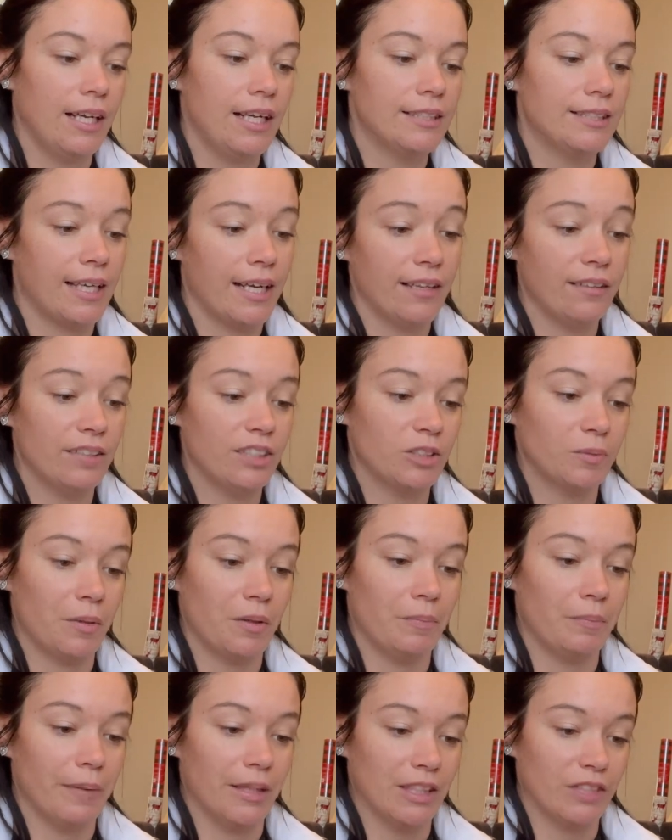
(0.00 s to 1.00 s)
Dale has
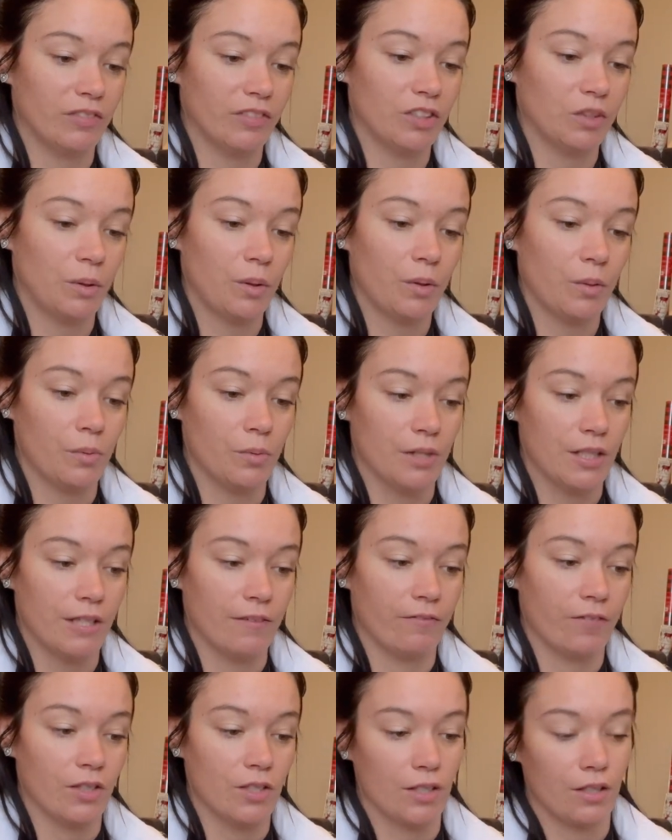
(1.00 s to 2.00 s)
been best friends with Lucy
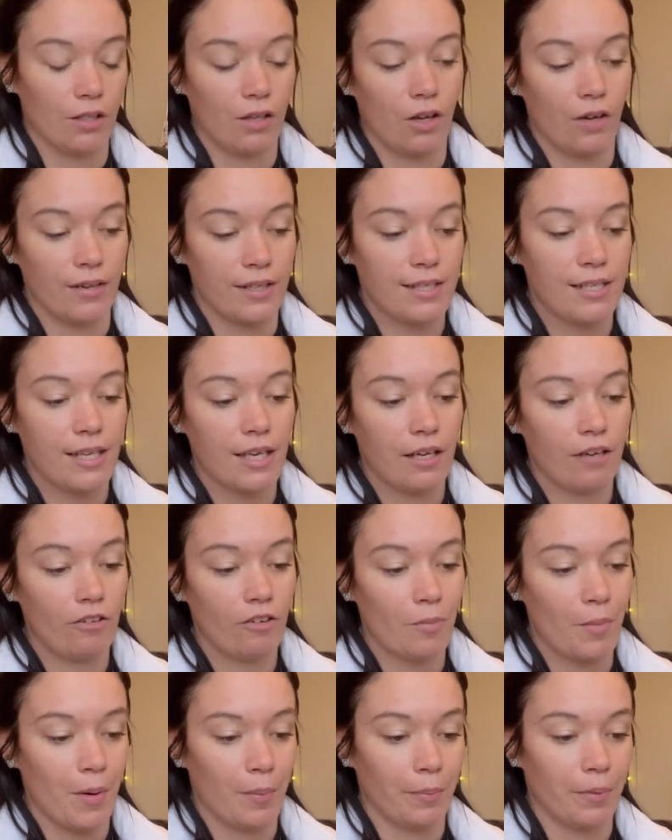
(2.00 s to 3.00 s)
for as long as he can
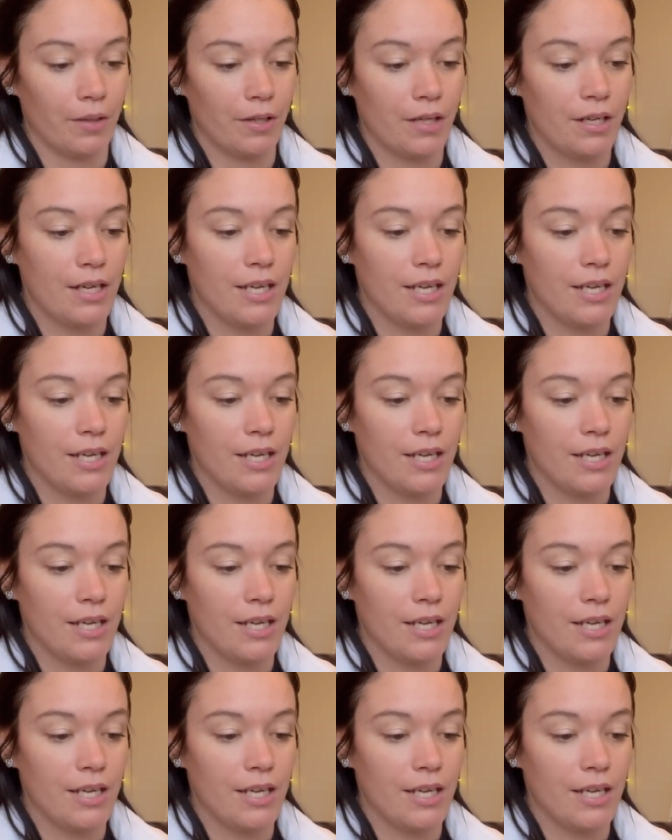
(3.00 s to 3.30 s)
remember.